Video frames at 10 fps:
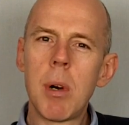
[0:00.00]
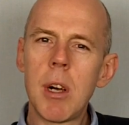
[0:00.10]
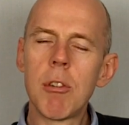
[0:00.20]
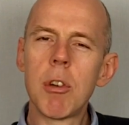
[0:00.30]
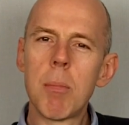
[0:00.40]

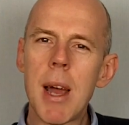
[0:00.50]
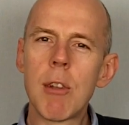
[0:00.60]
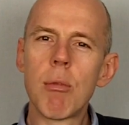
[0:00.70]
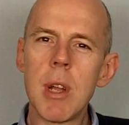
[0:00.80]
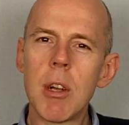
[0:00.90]
Partial
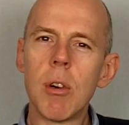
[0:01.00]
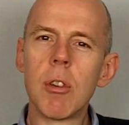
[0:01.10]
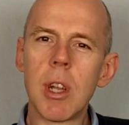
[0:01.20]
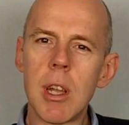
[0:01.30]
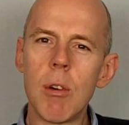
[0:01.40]
batch
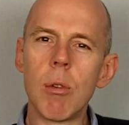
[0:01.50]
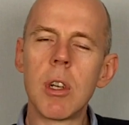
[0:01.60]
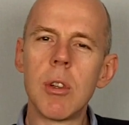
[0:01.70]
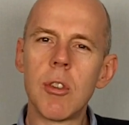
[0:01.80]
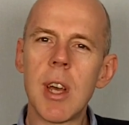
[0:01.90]
recalls
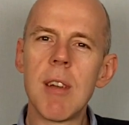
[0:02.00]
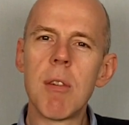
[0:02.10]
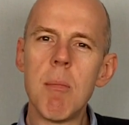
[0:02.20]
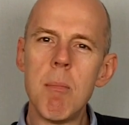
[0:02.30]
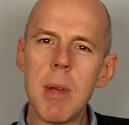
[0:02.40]
alone could
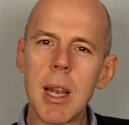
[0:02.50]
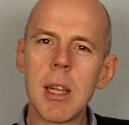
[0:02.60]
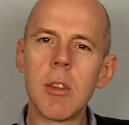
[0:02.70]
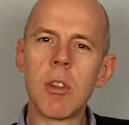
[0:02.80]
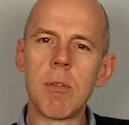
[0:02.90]
save
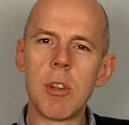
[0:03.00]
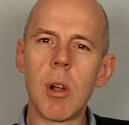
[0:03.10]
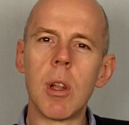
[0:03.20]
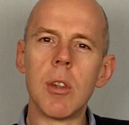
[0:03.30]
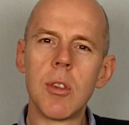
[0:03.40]
millions of
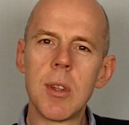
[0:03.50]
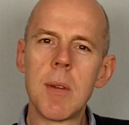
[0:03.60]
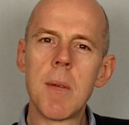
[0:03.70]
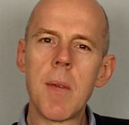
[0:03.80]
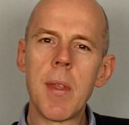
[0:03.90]
dollars.
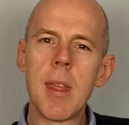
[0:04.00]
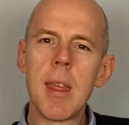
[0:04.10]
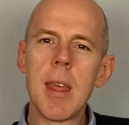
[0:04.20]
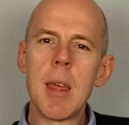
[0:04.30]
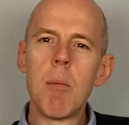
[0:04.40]

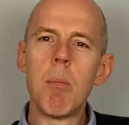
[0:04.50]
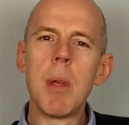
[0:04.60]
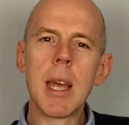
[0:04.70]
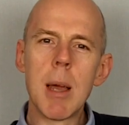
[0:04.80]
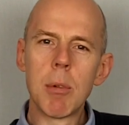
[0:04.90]

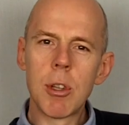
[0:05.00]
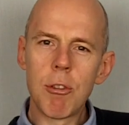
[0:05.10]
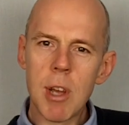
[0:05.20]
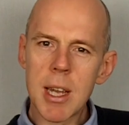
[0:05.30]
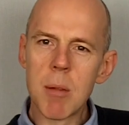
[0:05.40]
Being able to
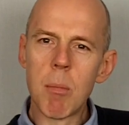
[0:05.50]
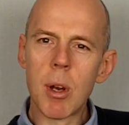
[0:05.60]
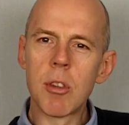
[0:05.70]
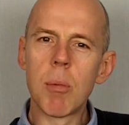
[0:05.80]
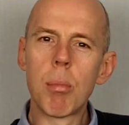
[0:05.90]
check and
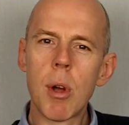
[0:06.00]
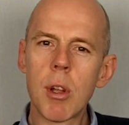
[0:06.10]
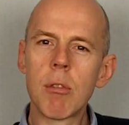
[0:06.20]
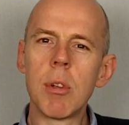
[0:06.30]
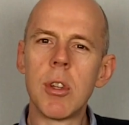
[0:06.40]
monitor
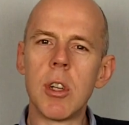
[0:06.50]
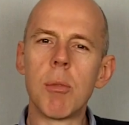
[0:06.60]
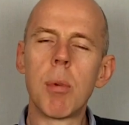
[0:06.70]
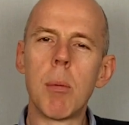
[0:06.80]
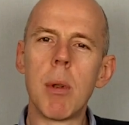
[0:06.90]
product
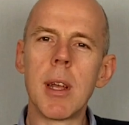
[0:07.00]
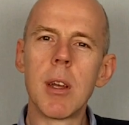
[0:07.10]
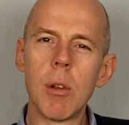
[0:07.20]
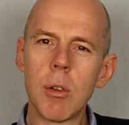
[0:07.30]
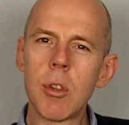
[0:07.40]
returns properly
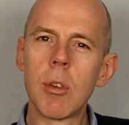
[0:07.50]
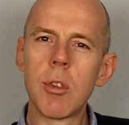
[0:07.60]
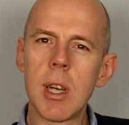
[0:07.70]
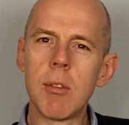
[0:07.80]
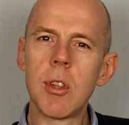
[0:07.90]
can also
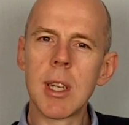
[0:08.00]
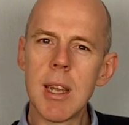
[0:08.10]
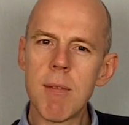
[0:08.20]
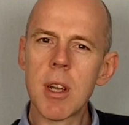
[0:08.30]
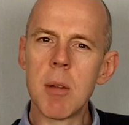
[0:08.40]
save
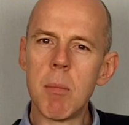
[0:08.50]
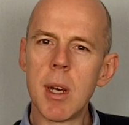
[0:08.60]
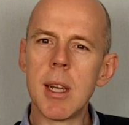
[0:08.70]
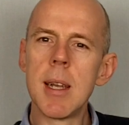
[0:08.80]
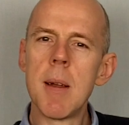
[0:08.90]
significant
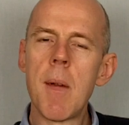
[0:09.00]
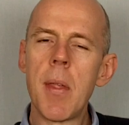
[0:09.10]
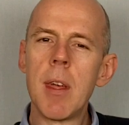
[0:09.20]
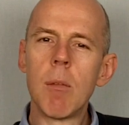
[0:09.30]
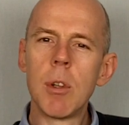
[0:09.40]
money.
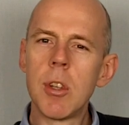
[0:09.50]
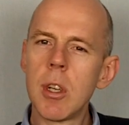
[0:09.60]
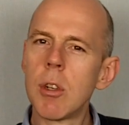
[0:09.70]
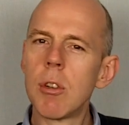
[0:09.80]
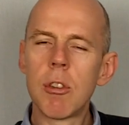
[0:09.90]

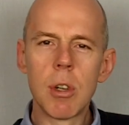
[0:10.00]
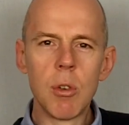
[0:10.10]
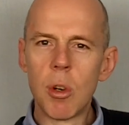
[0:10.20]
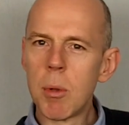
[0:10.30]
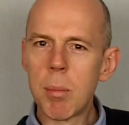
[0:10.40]
Return goods are a
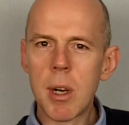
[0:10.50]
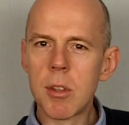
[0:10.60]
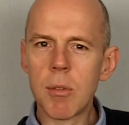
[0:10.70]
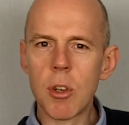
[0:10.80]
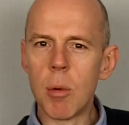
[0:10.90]
normal
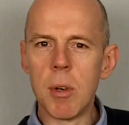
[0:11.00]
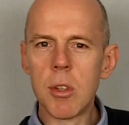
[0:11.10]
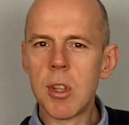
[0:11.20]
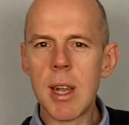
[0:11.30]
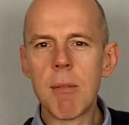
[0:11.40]
part of
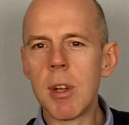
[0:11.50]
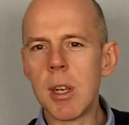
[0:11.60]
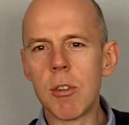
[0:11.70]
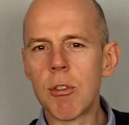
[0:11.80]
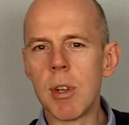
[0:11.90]
commerce in every
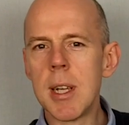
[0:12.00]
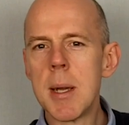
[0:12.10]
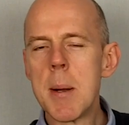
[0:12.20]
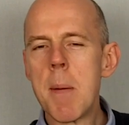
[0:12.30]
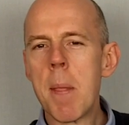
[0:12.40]
industry,
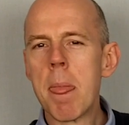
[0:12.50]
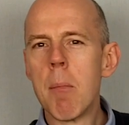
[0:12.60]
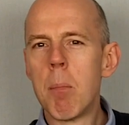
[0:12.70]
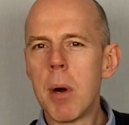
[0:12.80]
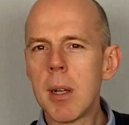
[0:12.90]

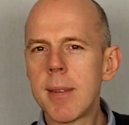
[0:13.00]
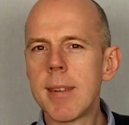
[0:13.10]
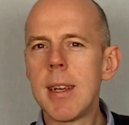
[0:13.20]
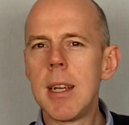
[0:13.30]
but